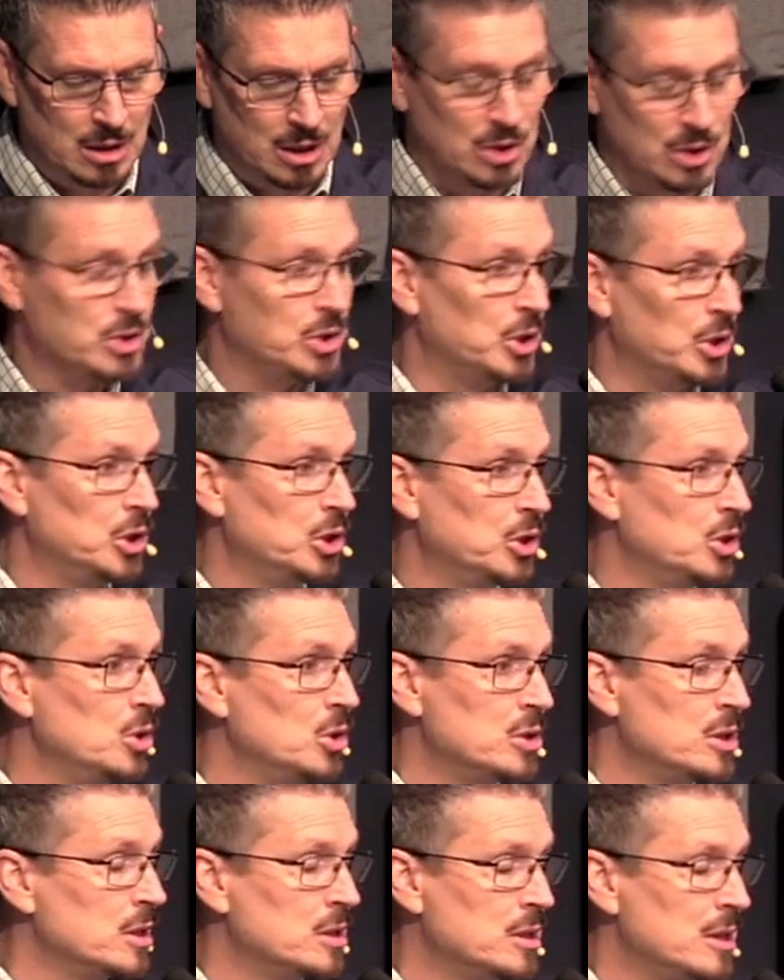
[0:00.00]
And here's the good
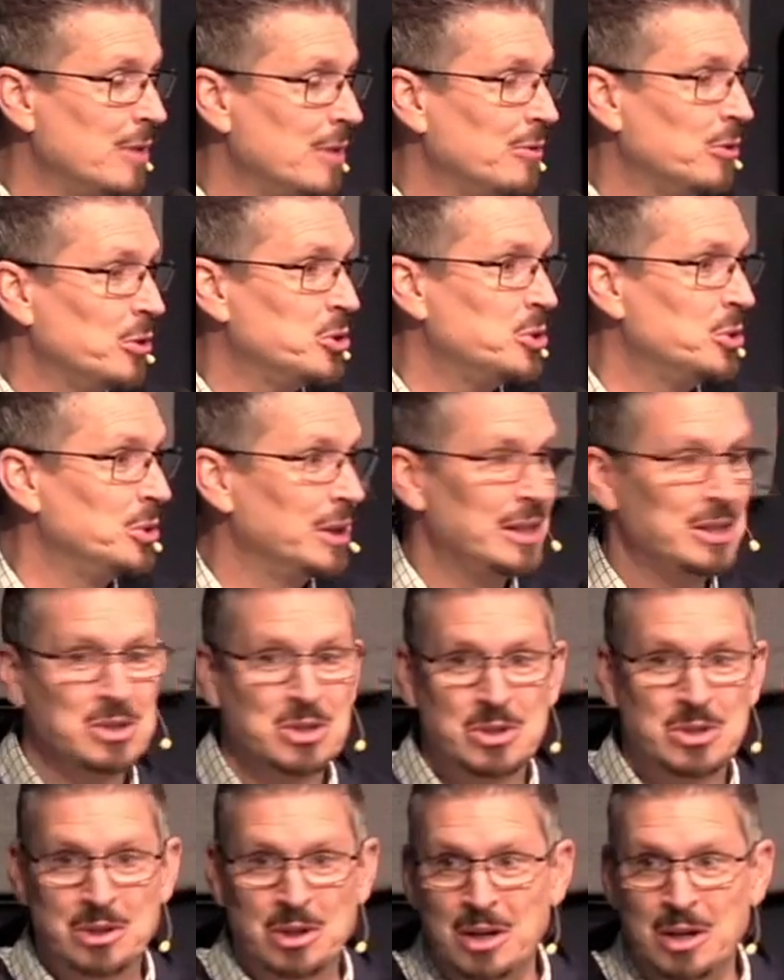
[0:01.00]
news it's never too
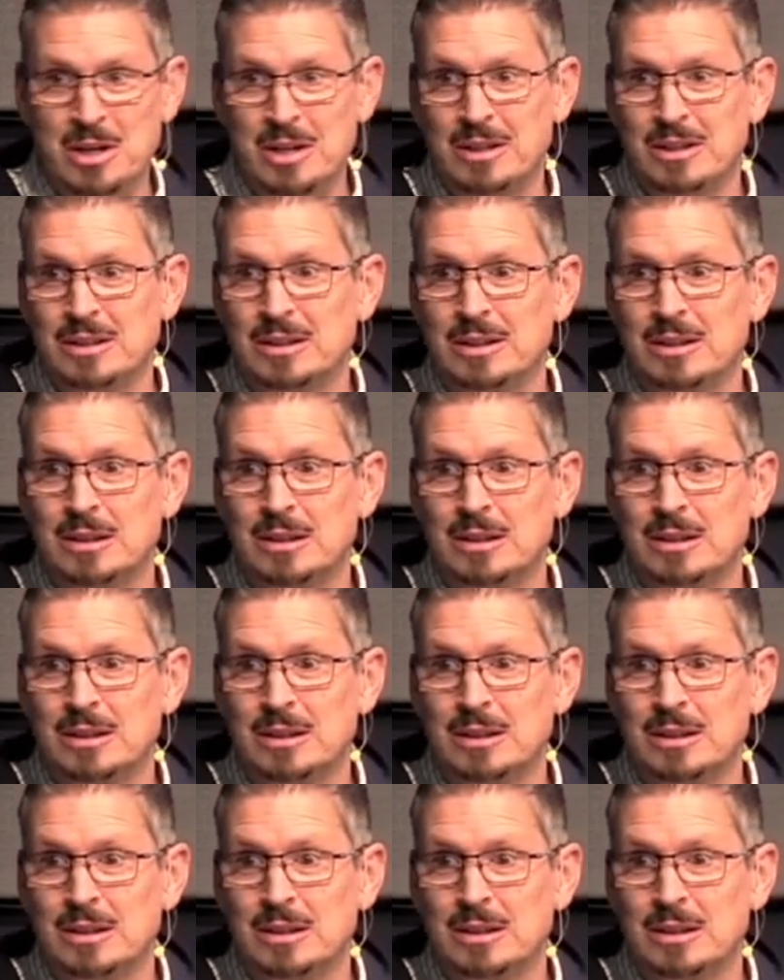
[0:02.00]
late to start.